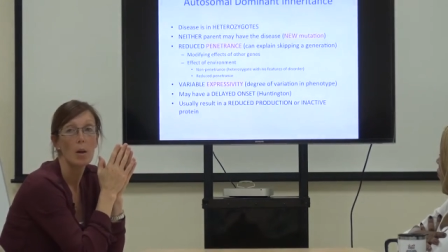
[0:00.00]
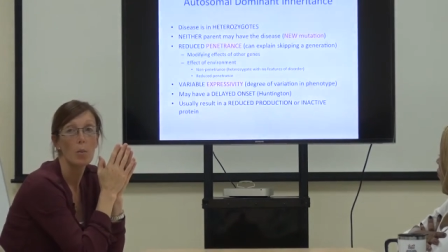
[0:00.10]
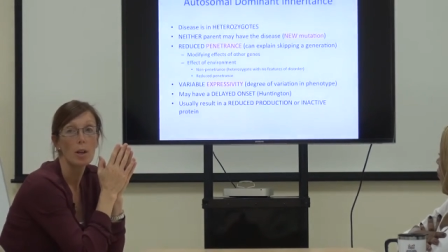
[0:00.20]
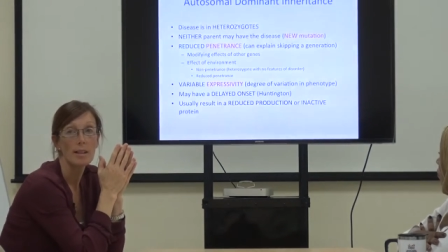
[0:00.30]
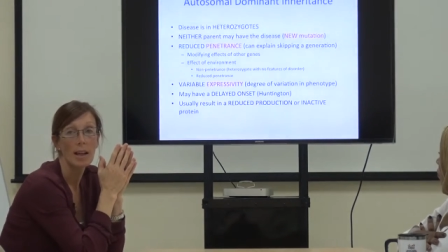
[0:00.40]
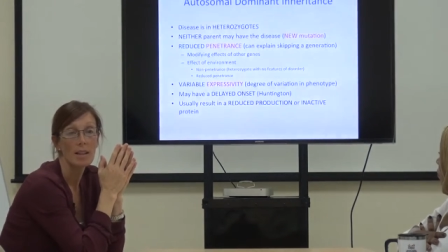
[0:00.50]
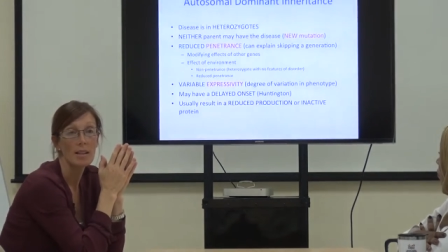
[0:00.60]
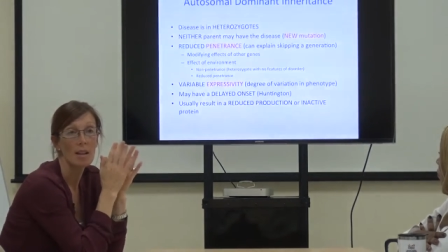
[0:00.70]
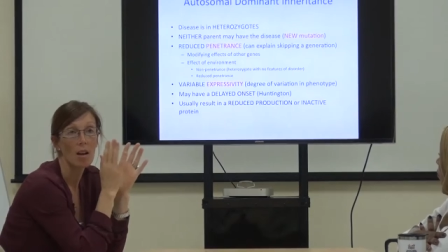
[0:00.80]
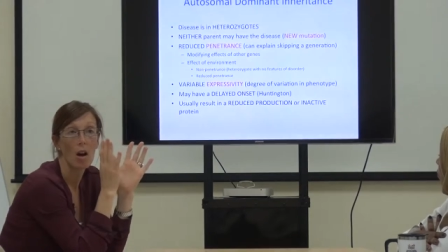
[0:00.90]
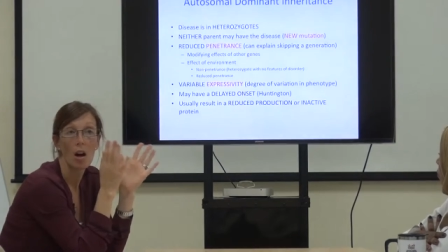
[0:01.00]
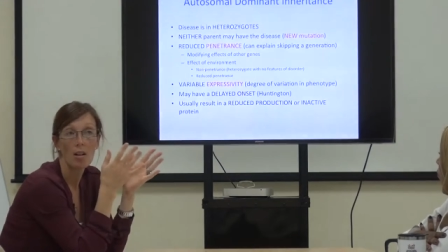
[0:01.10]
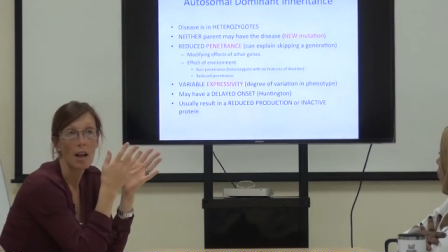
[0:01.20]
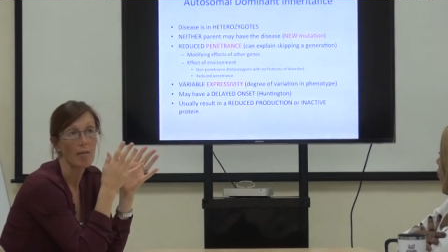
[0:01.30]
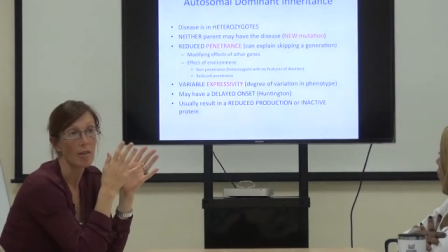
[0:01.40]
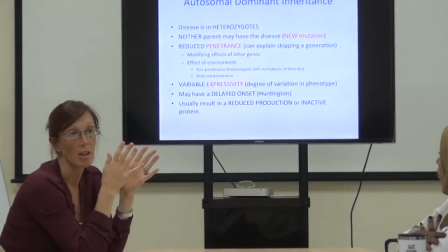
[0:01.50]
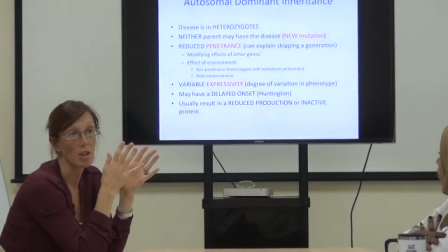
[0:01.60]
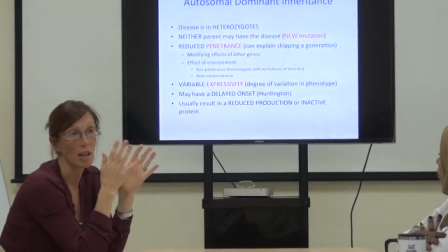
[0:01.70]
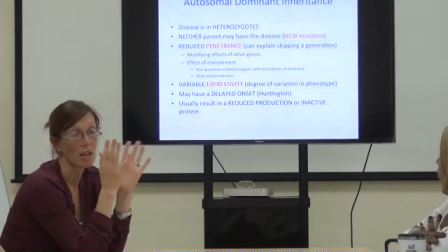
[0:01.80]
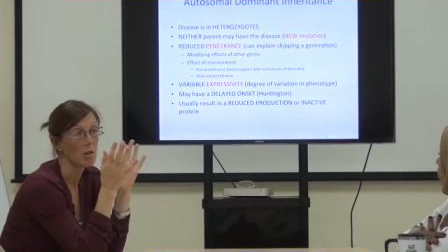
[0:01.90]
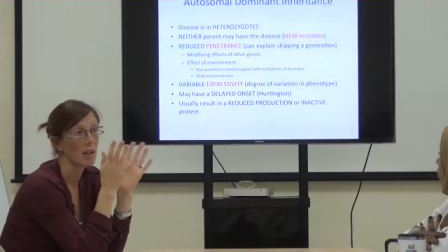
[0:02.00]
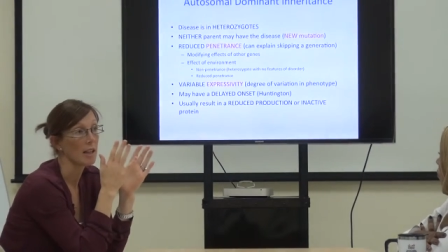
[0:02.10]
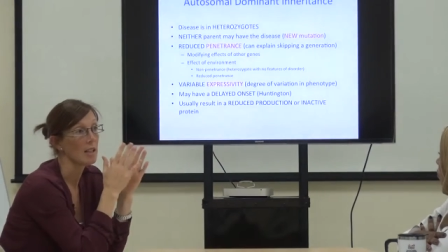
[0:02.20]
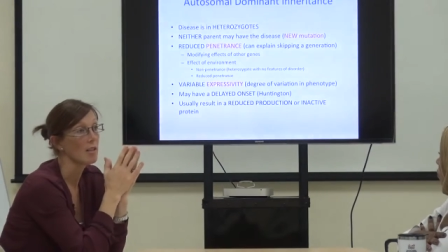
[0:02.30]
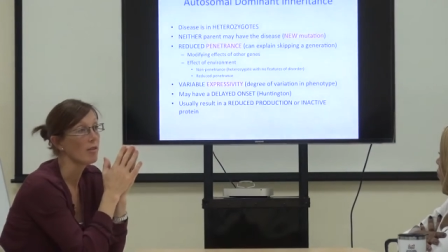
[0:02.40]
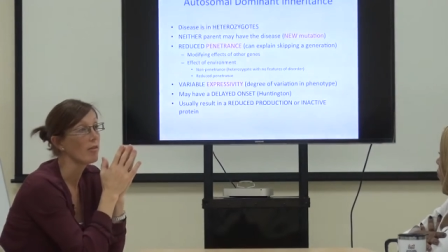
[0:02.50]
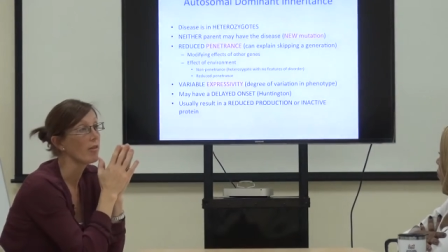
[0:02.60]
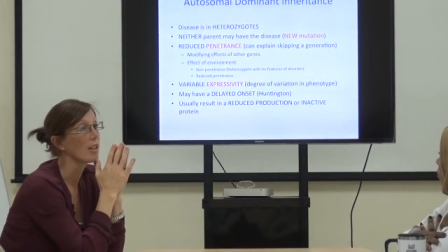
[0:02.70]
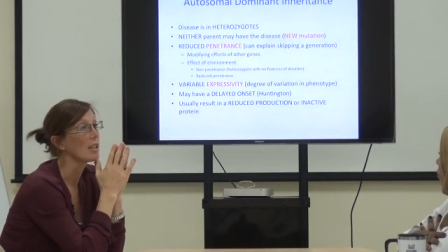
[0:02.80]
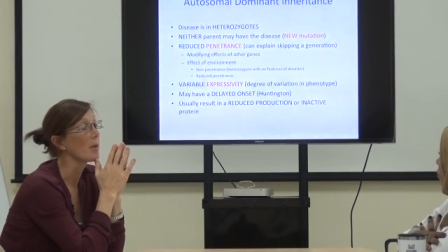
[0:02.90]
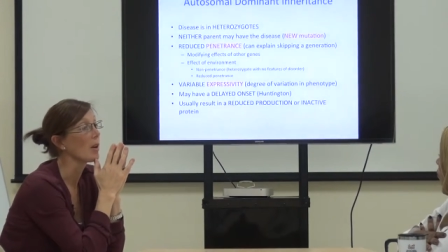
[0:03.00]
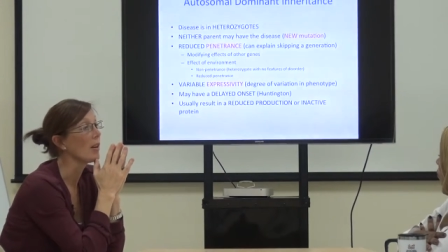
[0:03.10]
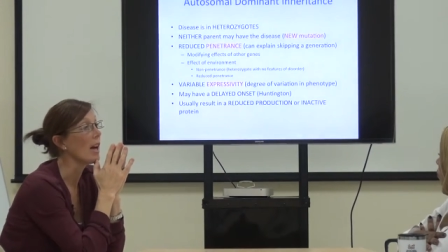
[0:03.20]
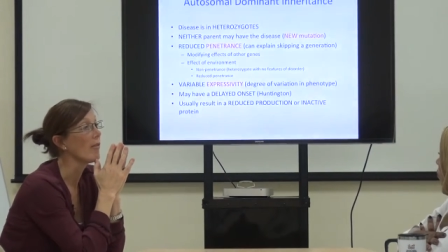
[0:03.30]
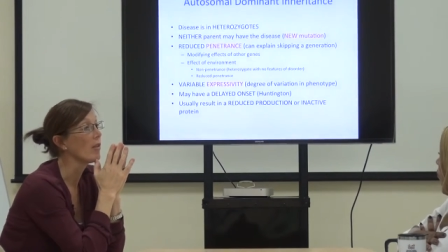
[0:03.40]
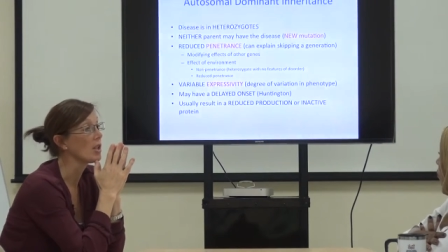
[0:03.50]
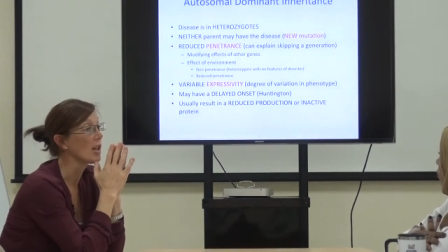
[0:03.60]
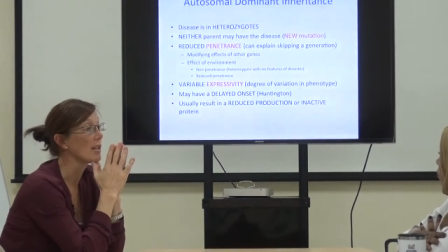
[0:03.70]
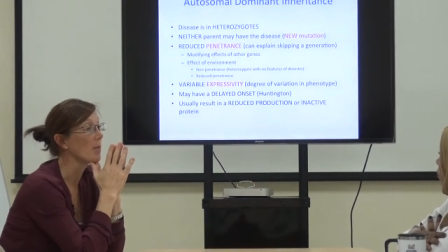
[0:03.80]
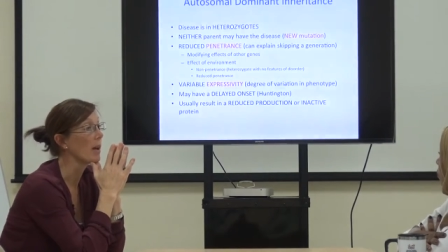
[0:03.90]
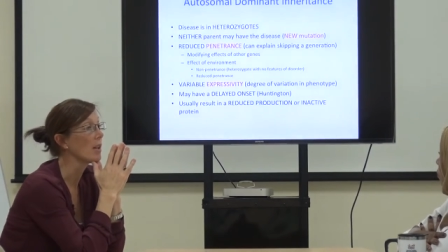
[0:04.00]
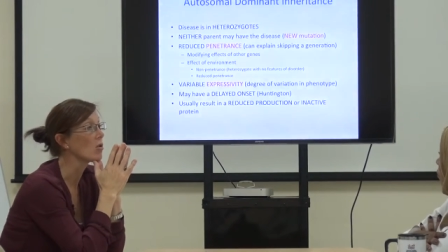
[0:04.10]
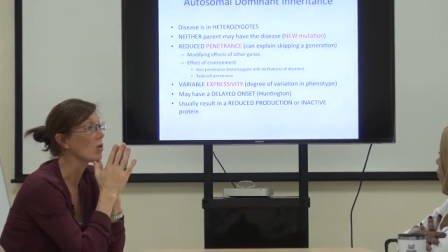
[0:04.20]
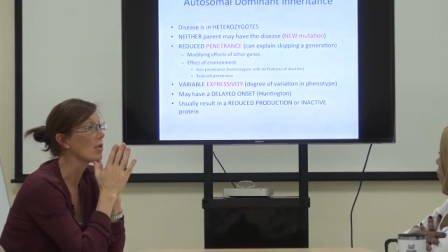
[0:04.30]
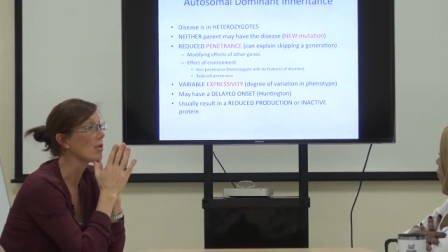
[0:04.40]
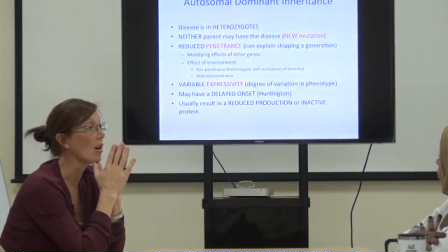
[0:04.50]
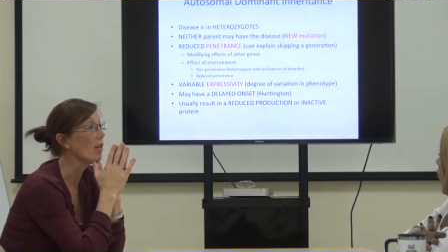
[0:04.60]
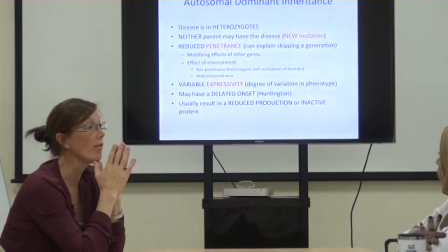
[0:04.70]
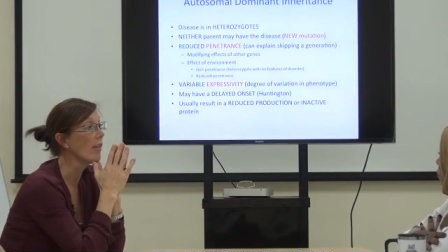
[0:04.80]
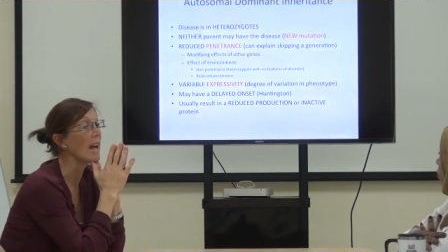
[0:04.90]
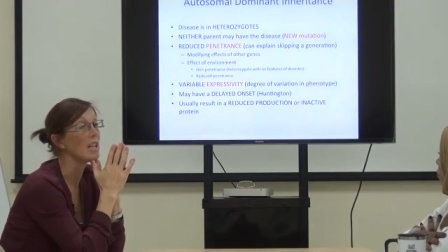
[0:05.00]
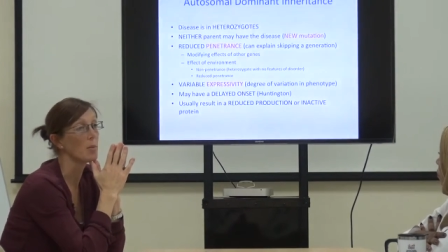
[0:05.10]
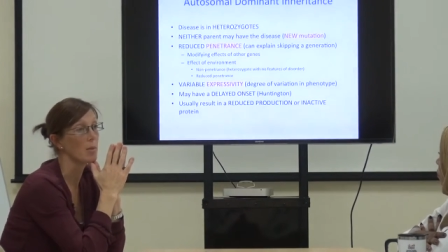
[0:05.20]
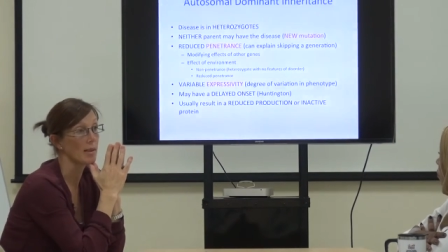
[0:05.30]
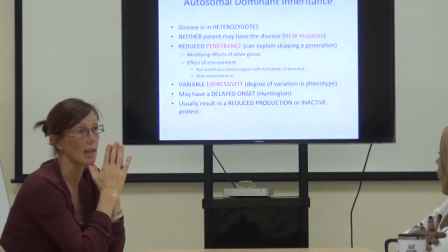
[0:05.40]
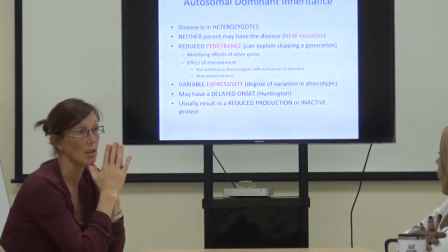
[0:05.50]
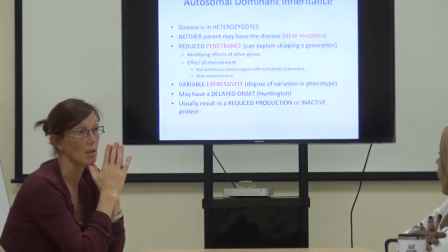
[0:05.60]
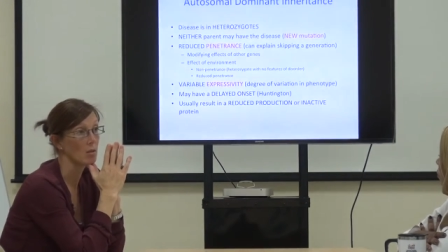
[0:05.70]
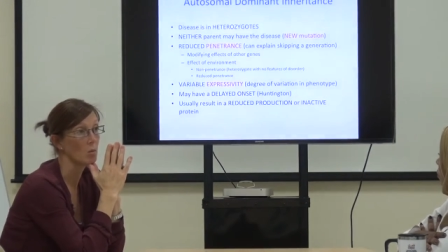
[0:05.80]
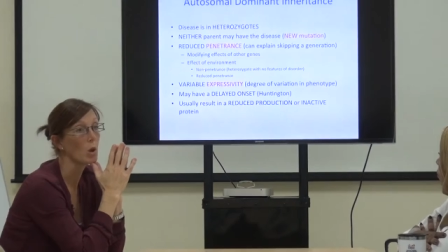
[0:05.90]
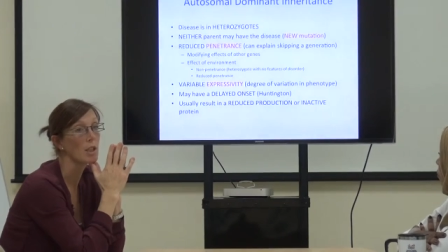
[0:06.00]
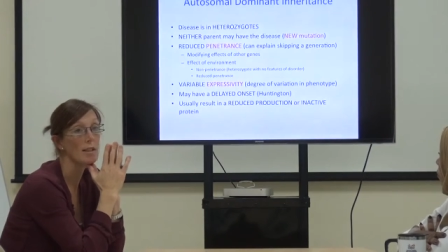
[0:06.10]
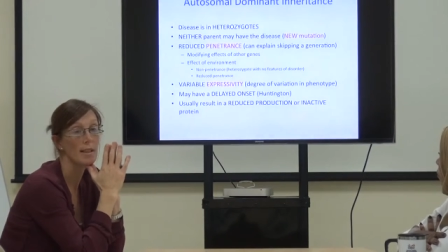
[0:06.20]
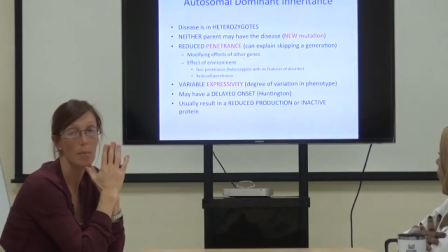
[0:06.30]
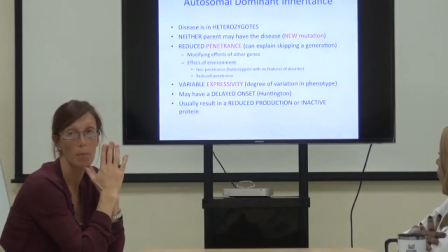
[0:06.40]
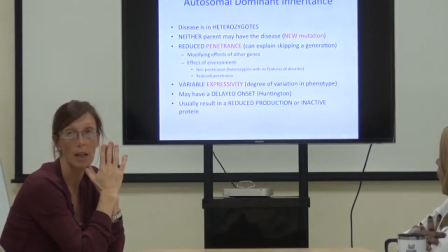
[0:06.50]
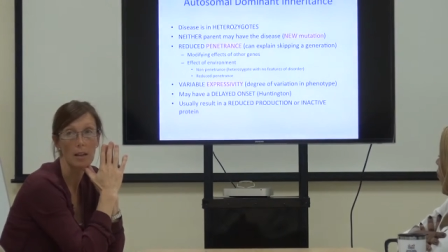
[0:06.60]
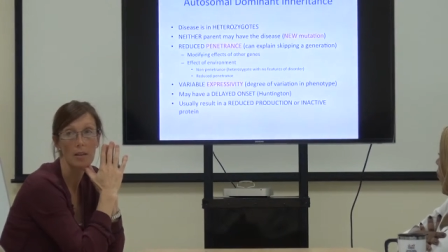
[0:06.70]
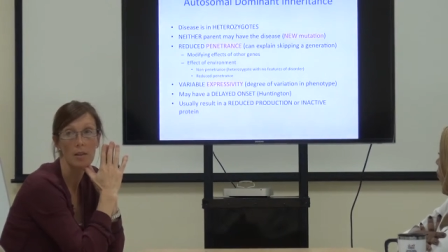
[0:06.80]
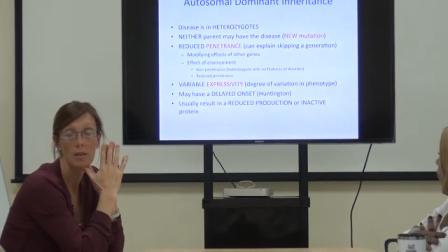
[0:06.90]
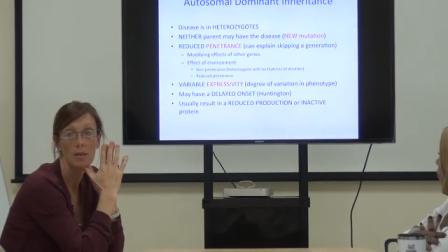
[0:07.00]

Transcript: Breast cancer, on average, again, you're going to get different figures, but on average has a penetrance of 80%. What does that mean?